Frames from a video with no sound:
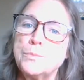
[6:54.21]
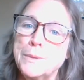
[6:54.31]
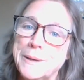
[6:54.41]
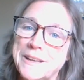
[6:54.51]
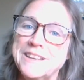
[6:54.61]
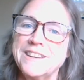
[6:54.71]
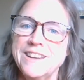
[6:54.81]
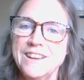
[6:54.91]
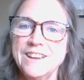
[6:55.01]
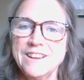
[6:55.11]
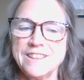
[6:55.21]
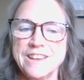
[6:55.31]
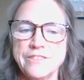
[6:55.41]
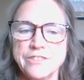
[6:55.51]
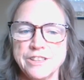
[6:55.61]
but
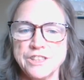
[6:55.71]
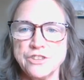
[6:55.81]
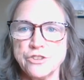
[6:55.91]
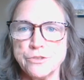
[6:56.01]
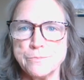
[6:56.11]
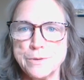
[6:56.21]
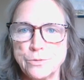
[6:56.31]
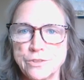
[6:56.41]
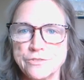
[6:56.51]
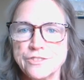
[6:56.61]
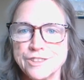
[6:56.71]
they have an ulterior motive.